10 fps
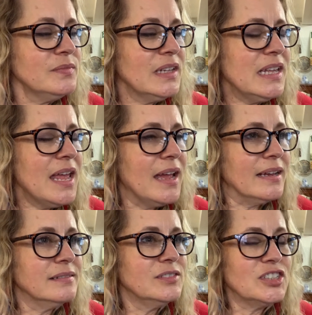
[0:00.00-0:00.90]
yeah,
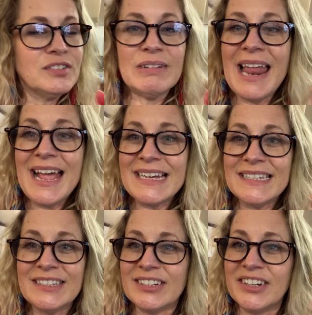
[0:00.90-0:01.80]
just relax
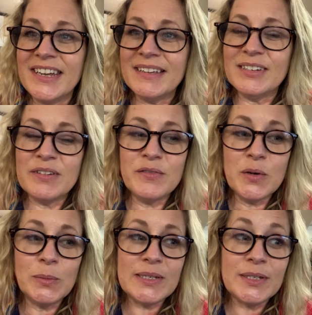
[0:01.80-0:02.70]
tonight. I'm looking
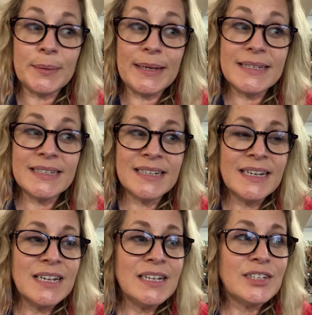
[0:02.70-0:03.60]
forward to it.
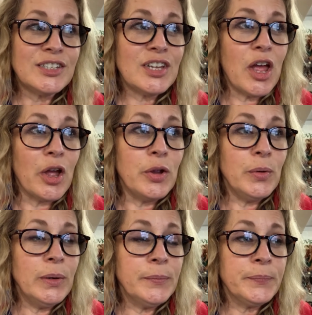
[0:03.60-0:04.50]
So,
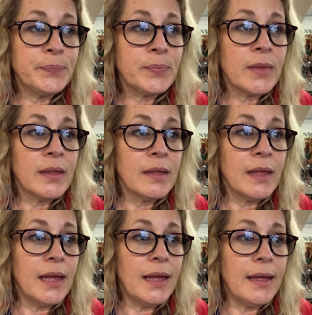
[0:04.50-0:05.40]

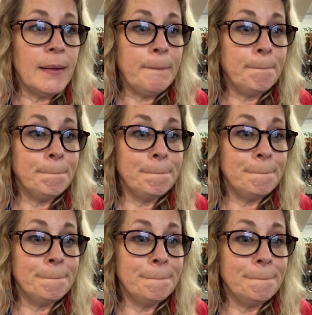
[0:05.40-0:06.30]

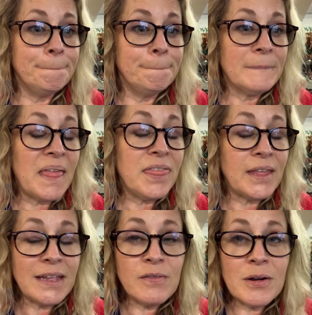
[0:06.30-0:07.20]
um,
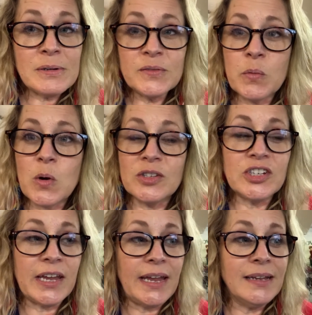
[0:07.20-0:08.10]
thank you very much for
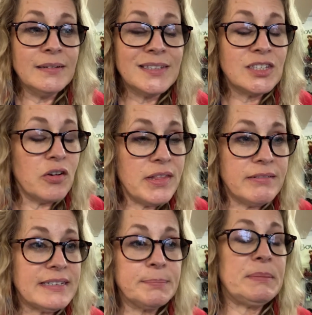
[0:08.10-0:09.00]
watching. Sorry there
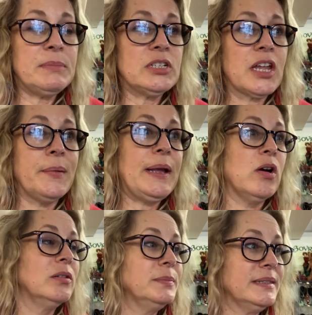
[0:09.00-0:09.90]
hasn't been much going
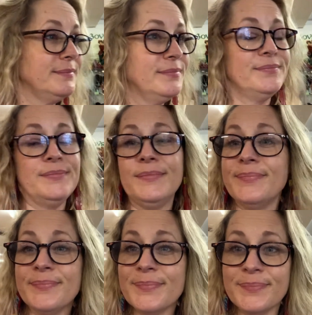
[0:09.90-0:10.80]
on, but
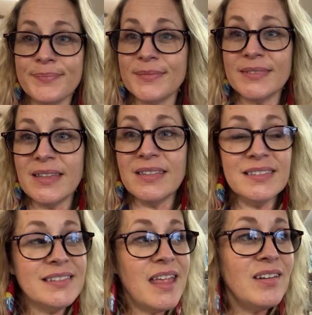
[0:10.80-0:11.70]

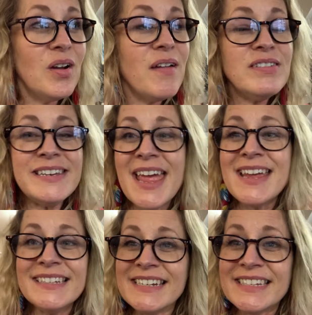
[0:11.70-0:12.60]
not every day
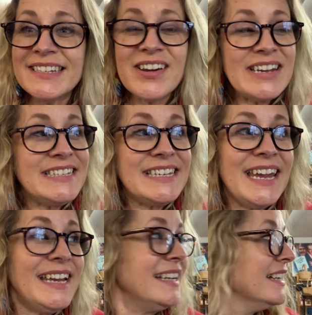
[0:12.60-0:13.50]
is
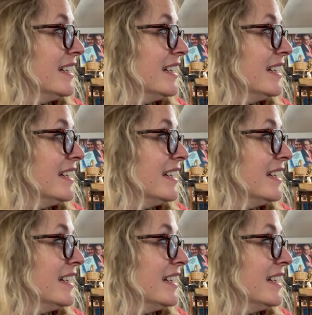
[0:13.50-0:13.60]
exciting.